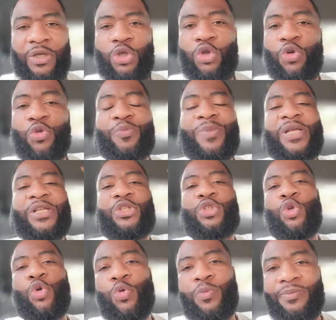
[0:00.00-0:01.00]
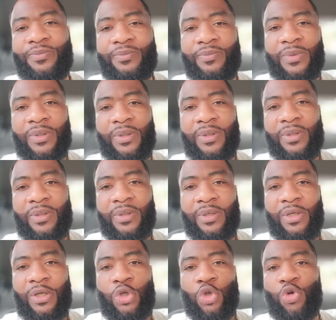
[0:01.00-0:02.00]
You've been duped.
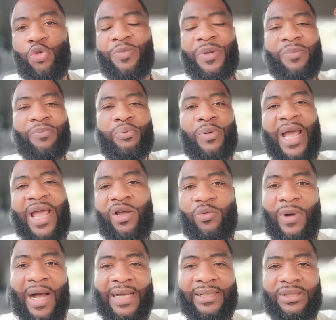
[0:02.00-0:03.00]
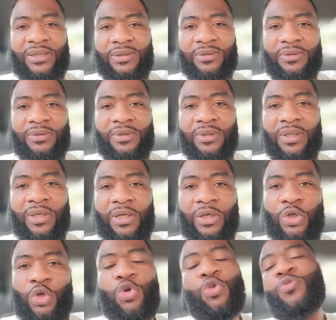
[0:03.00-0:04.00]
You've been brainwashed.
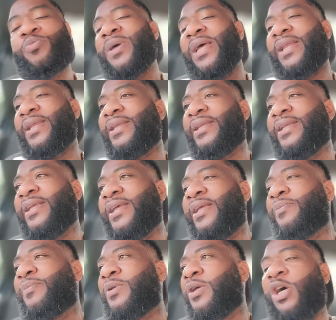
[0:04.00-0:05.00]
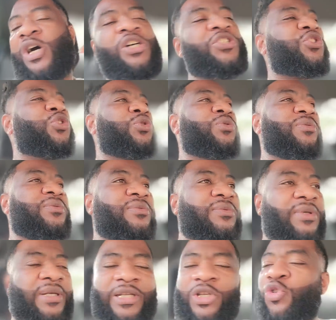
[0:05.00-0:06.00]
You've been hustled.
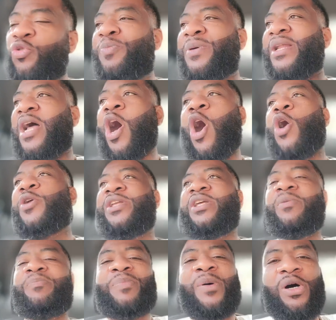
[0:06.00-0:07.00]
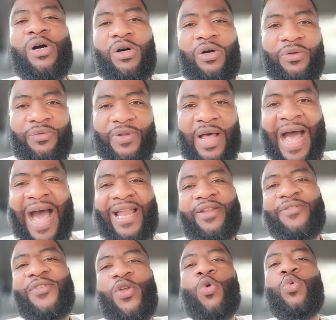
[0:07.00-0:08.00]
You've been all the above out
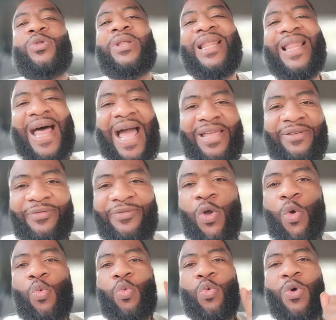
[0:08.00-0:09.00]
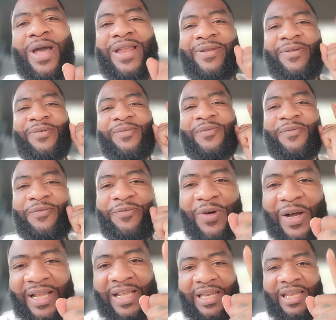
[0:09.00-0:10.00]
of your life. Your one
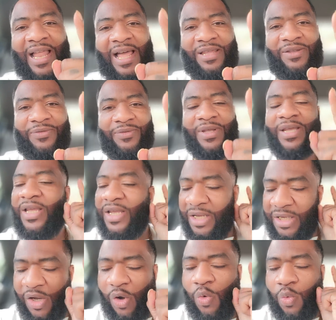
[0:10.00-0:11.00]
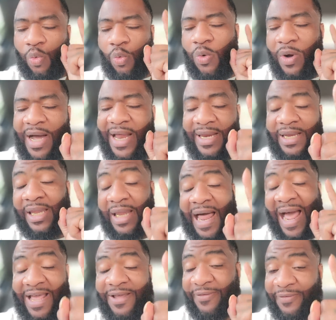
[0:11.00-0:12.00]
fucking life. Your one
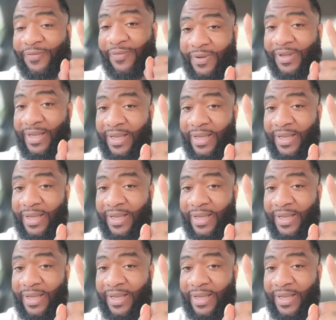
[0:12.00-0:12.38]
life